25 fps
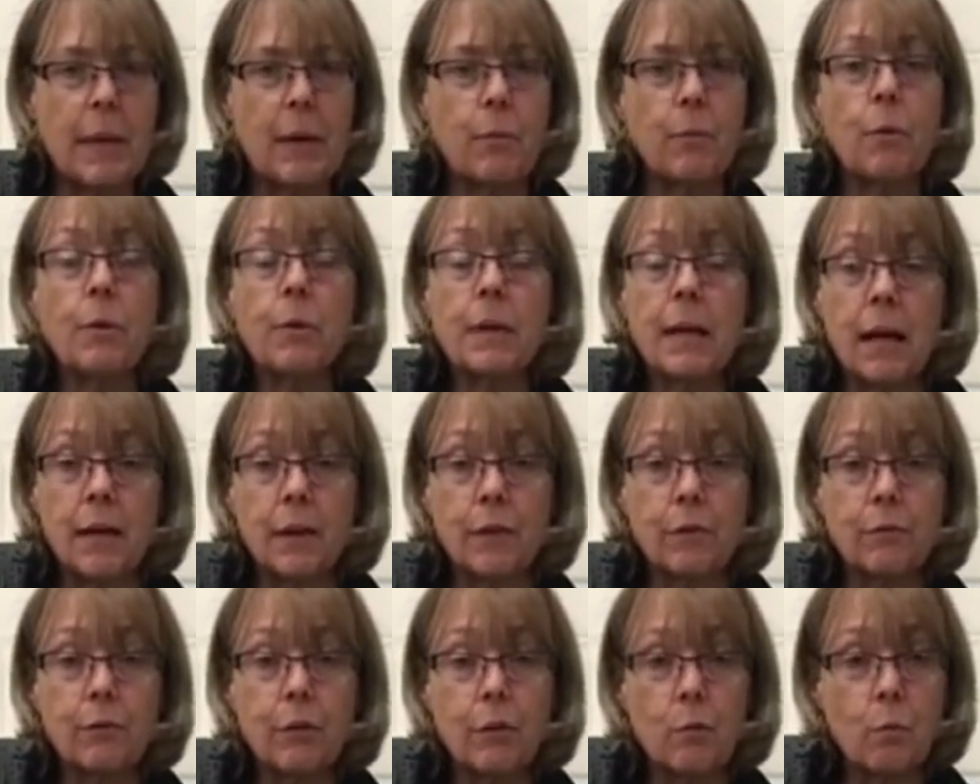
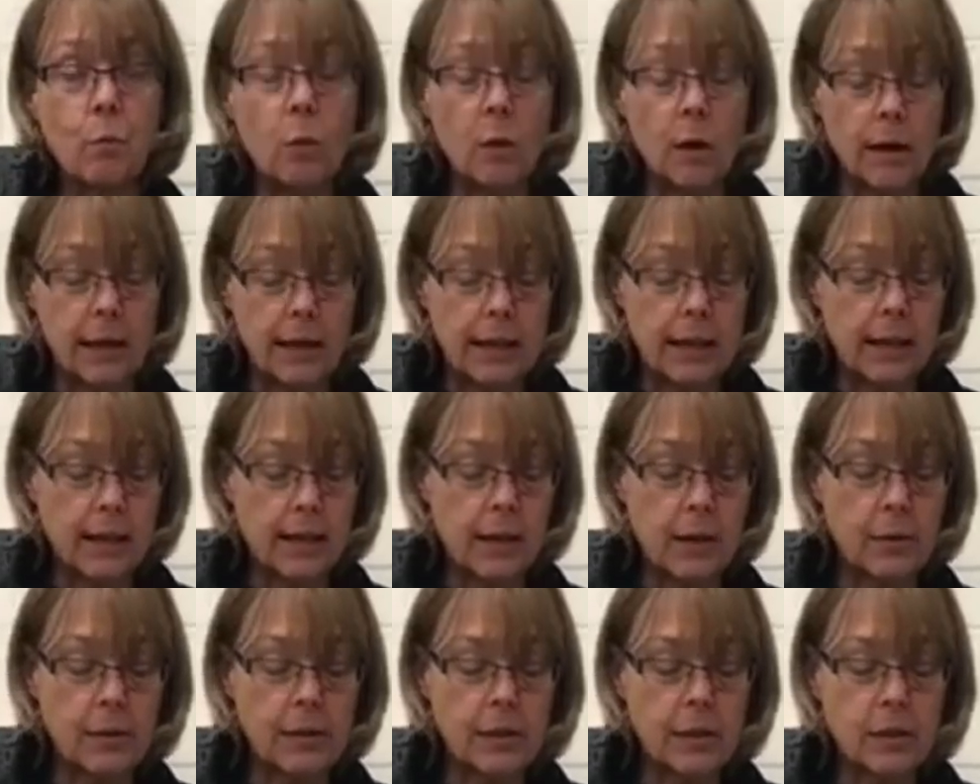They will cut
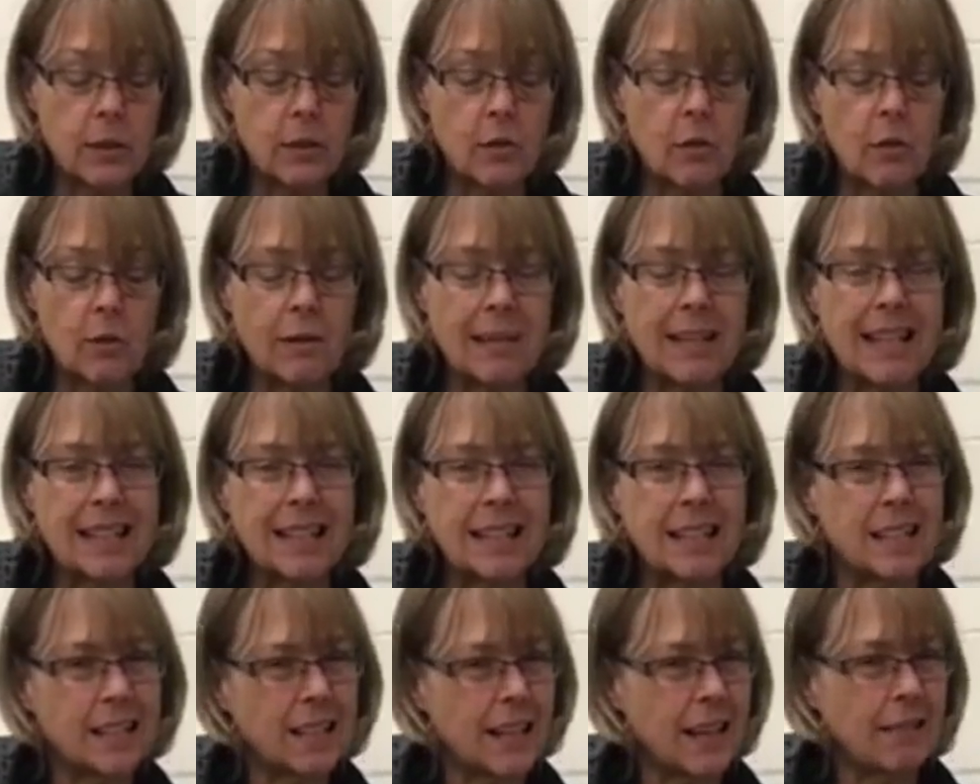through wire, though
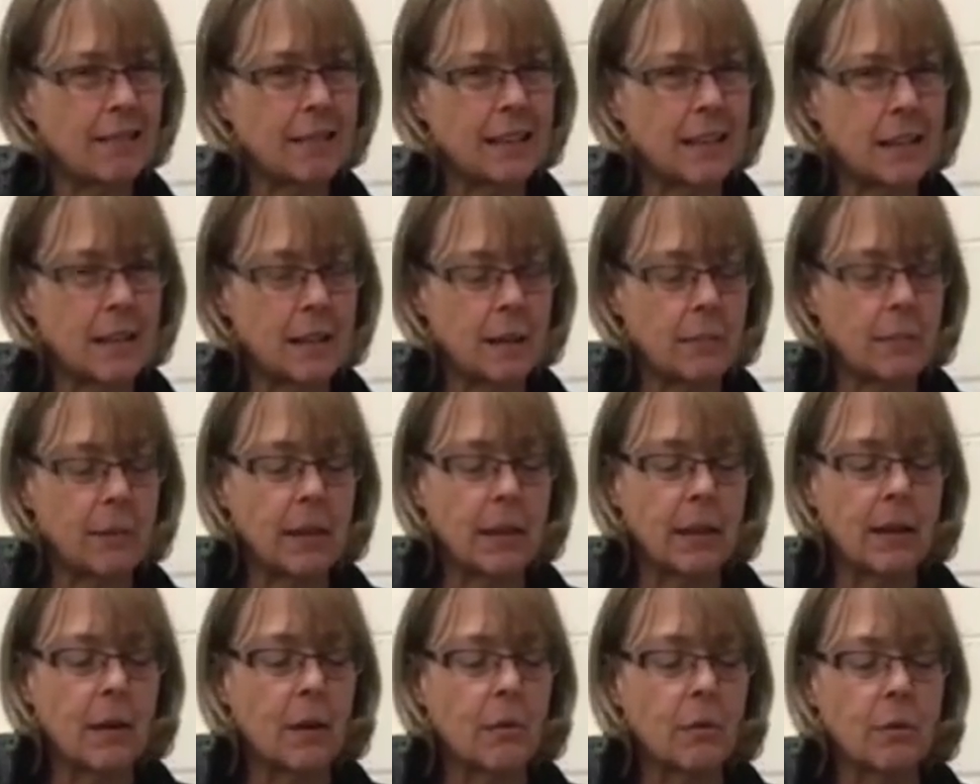it's not
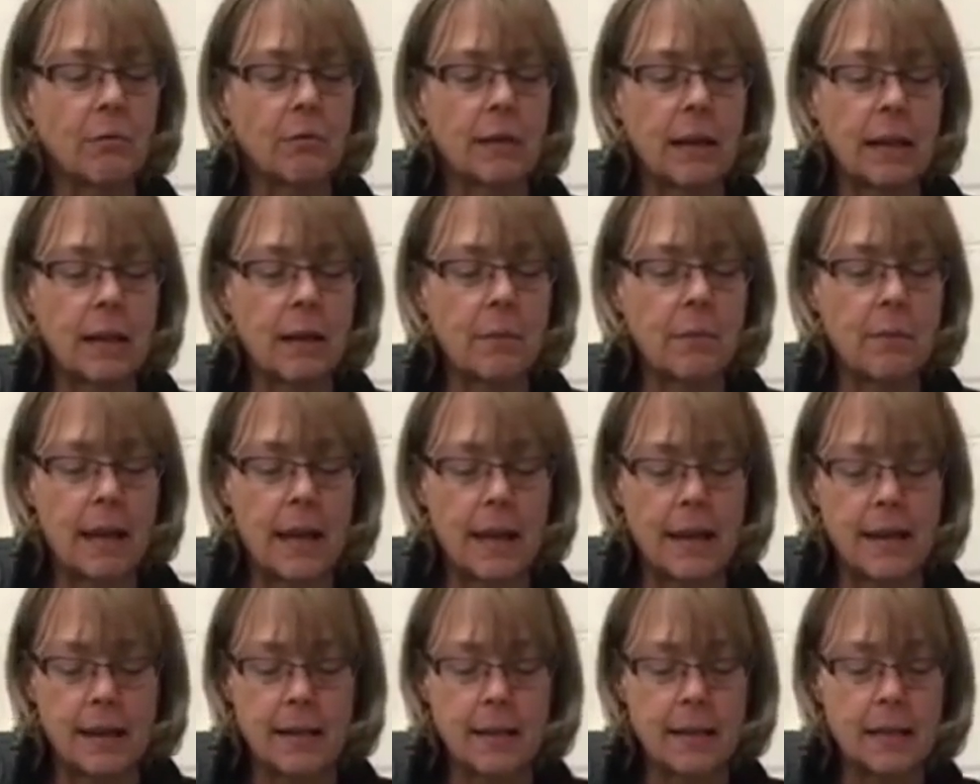necessarily something
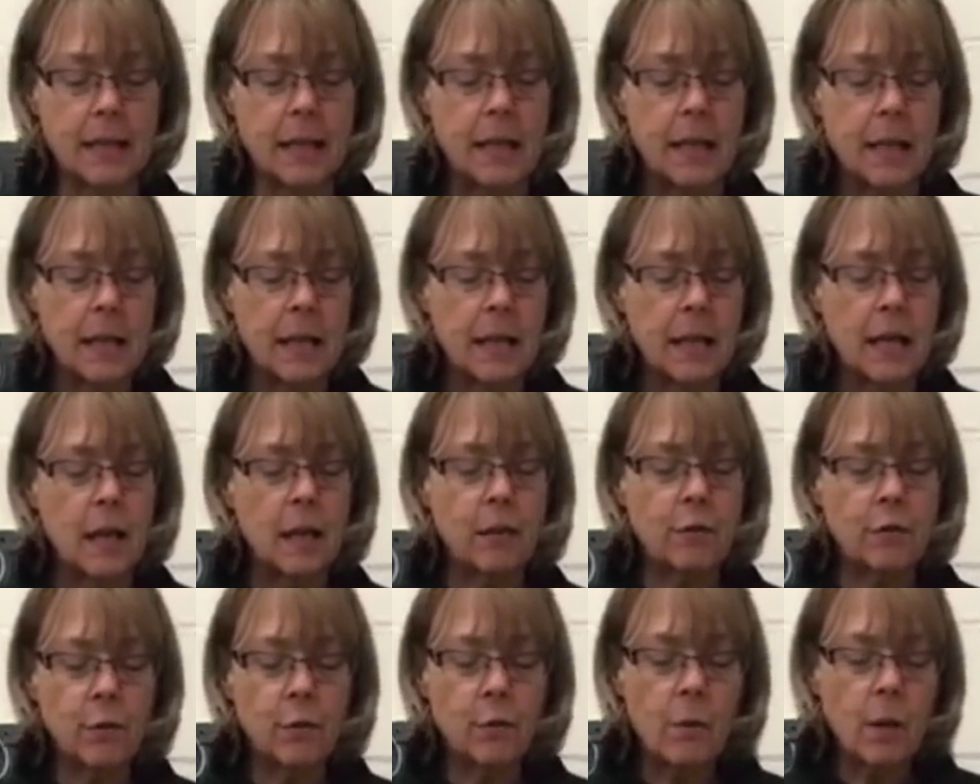I would
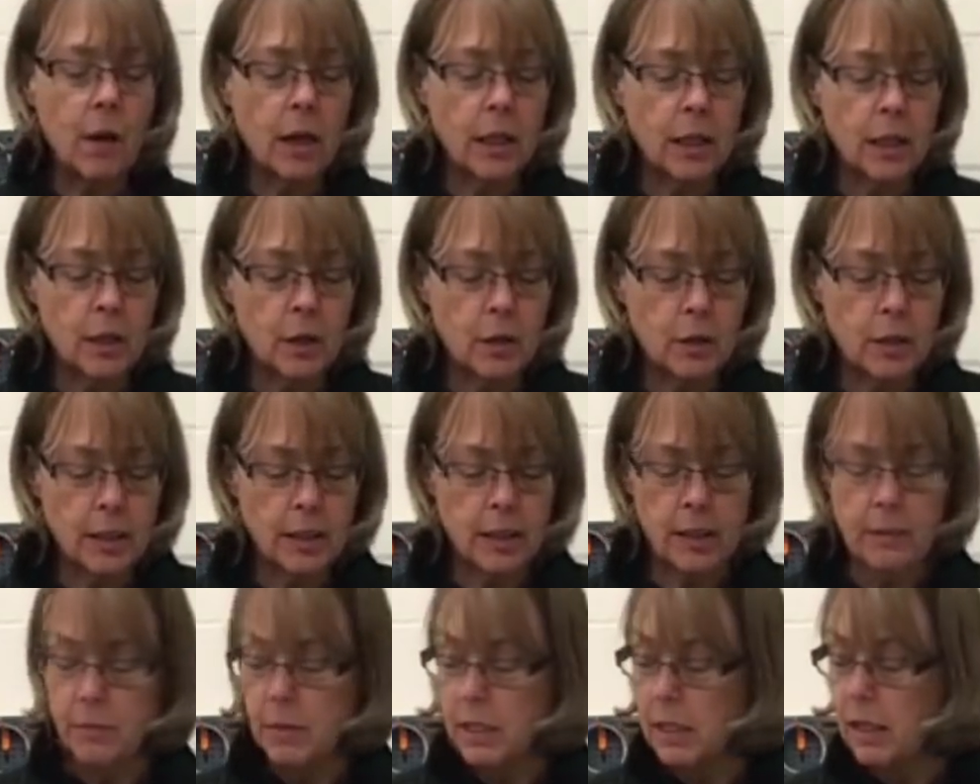recommend. If
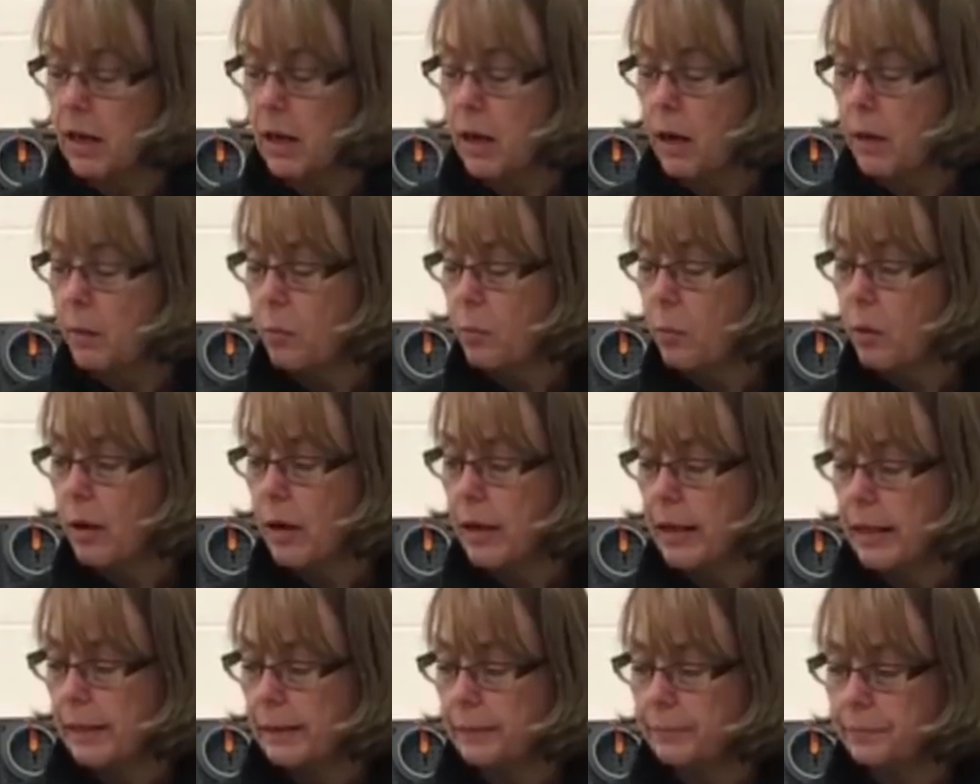you are using them
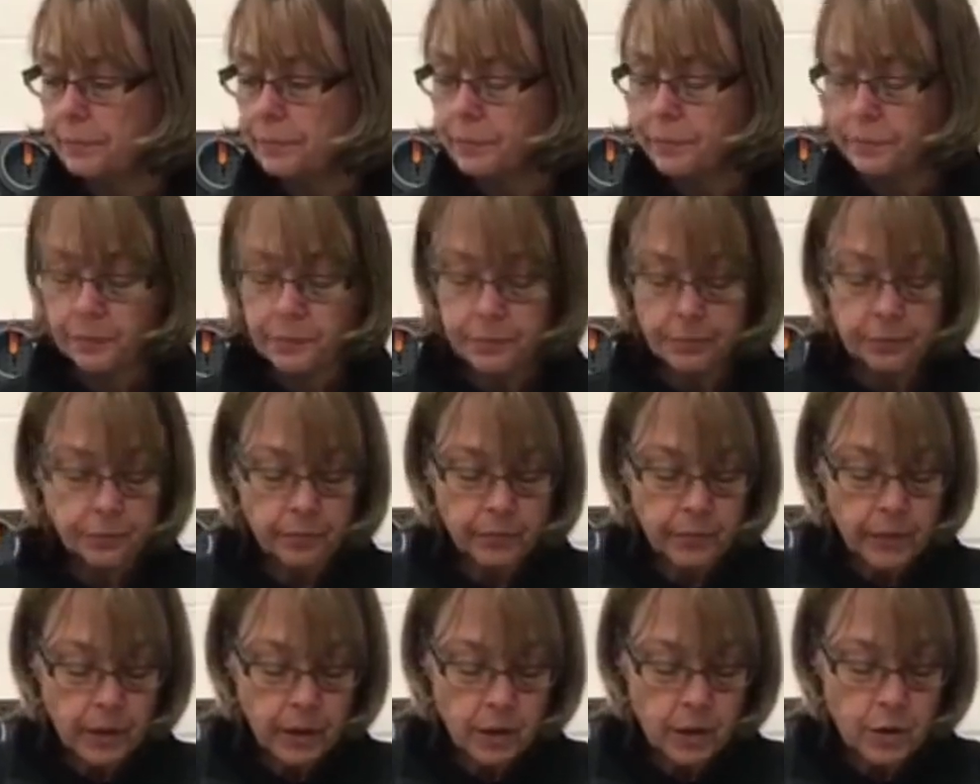to cut
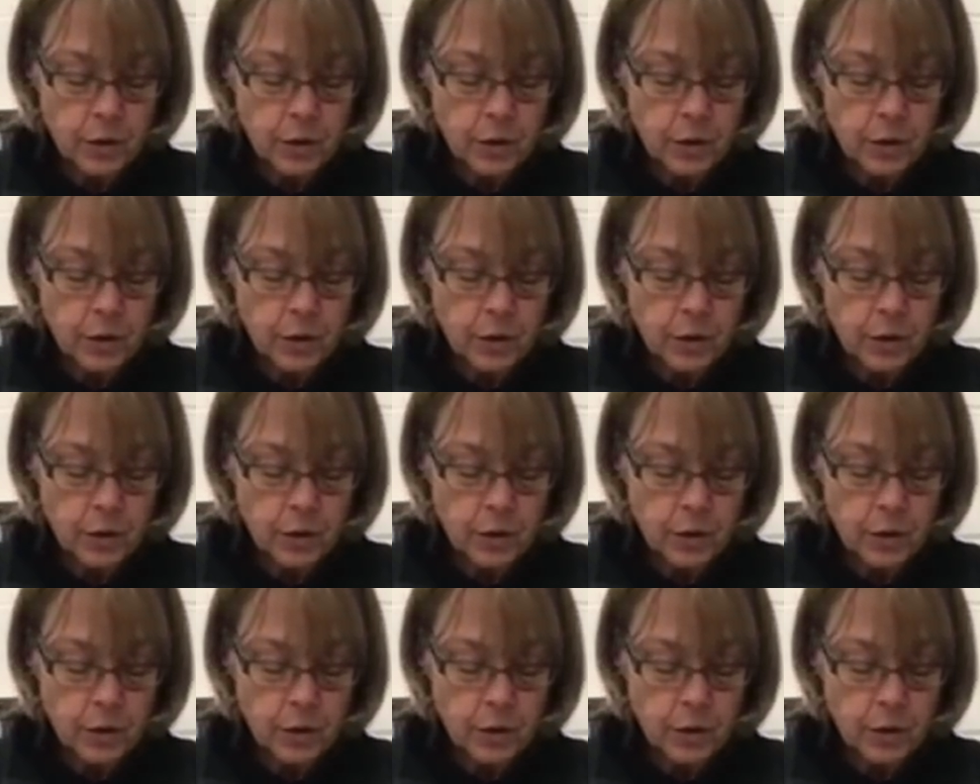wire,